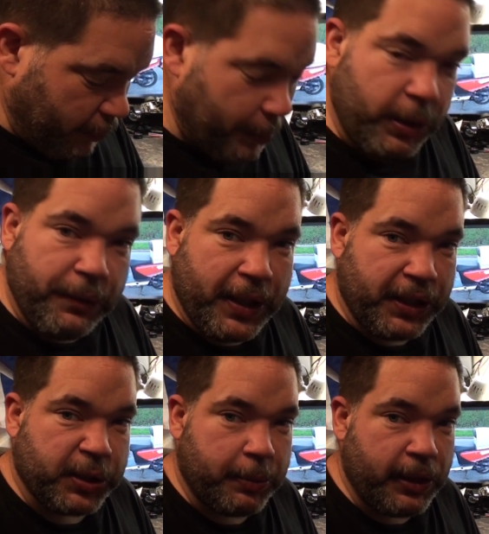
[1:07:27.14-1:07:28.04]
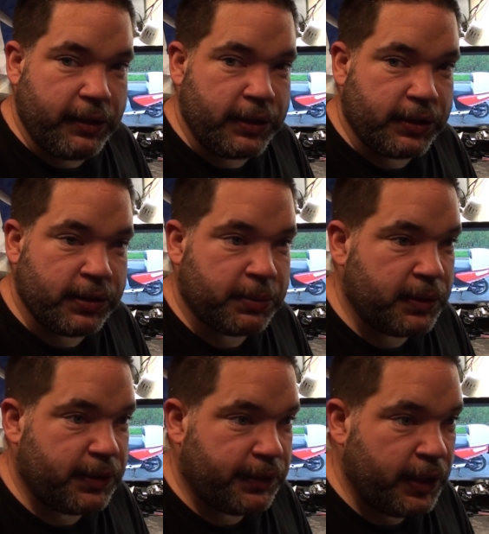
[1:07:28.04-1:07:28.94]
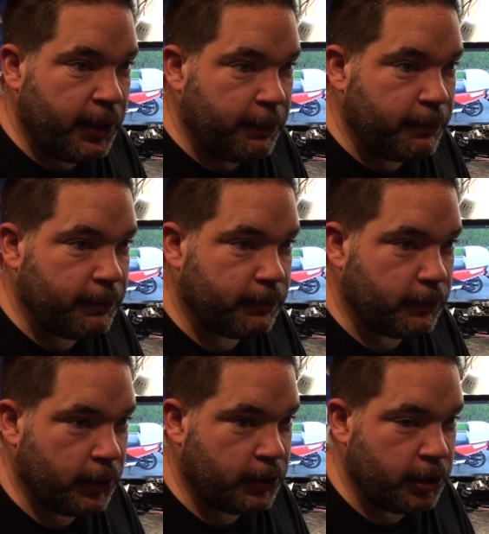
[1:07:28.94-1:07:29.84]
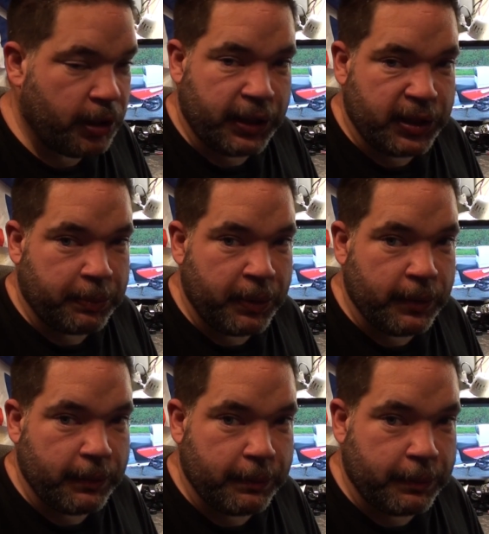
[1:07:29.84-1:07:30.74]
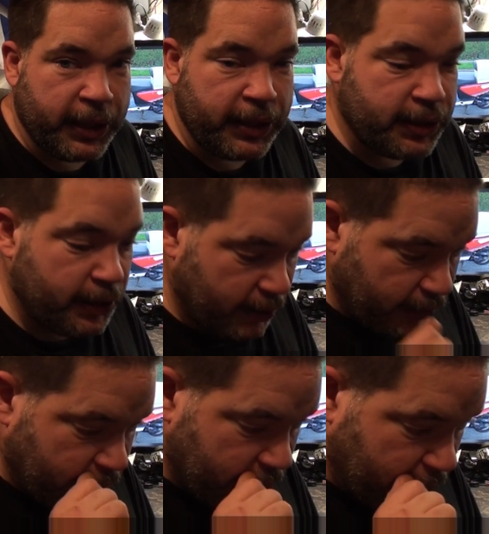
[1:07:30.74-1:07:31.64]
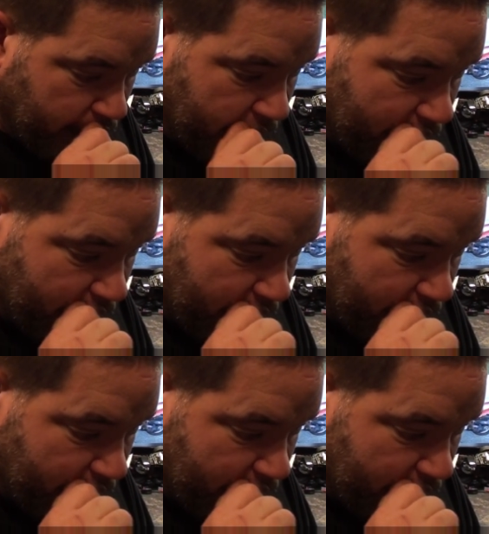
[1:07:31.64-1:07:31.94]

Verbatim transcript: maybe you've had experiences with um, Chinese built pads that uh, you'd